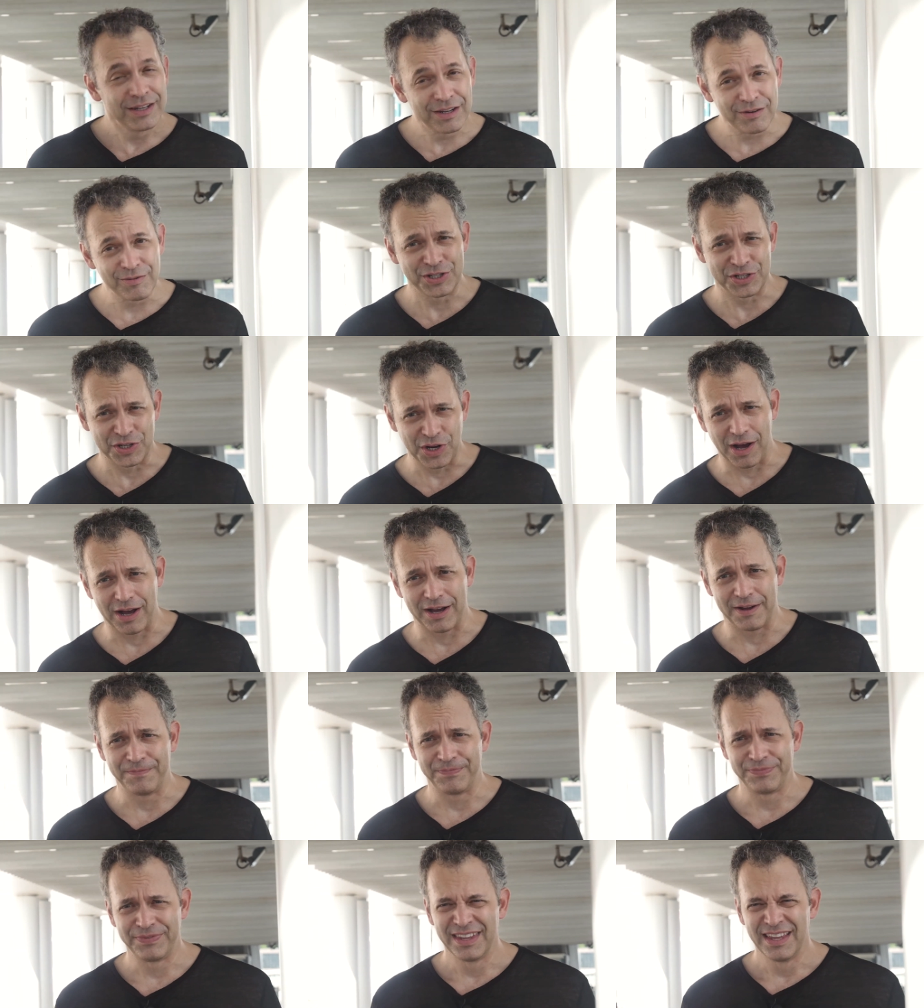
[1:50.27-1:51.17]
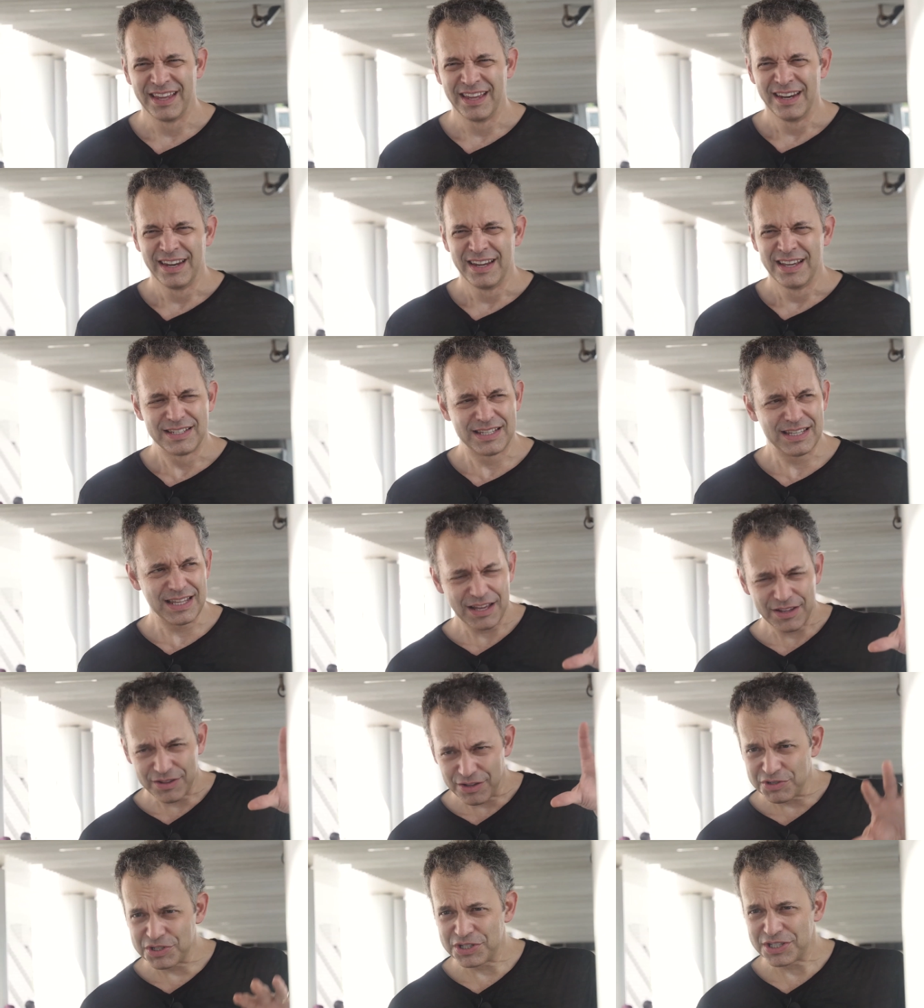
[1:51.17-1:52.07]
No, it's not. See
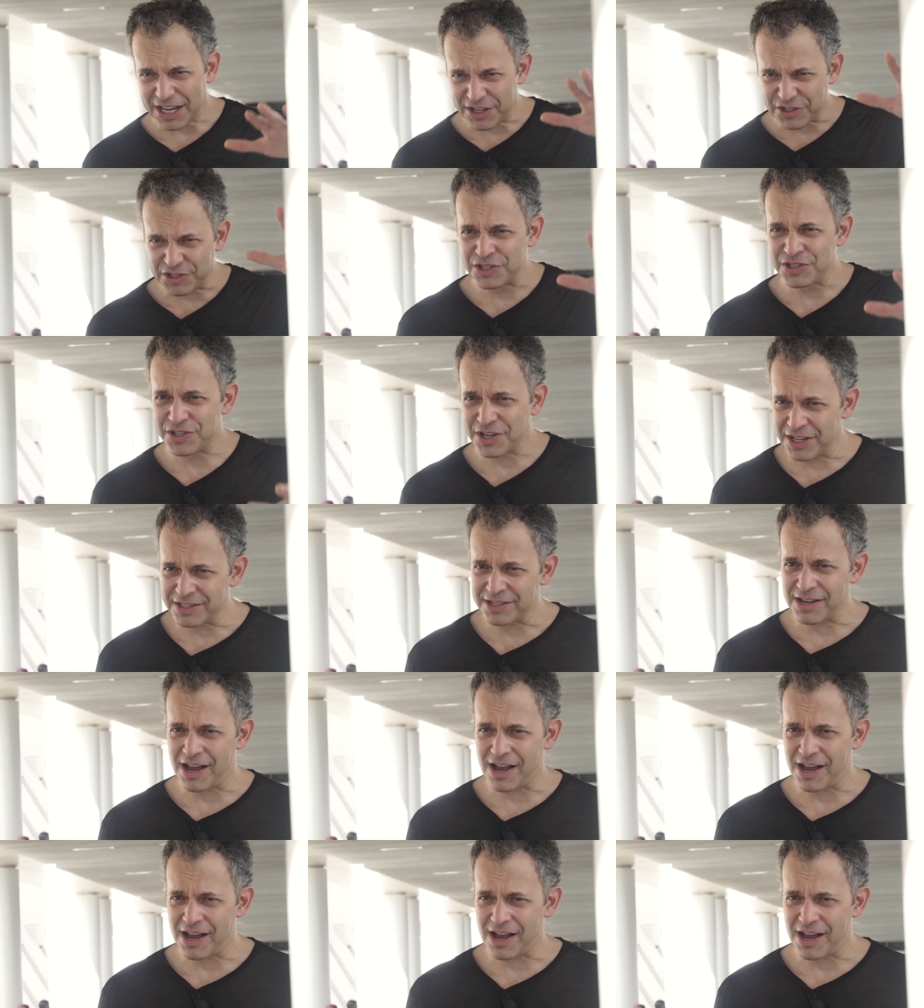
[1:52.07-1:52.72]
that those sections on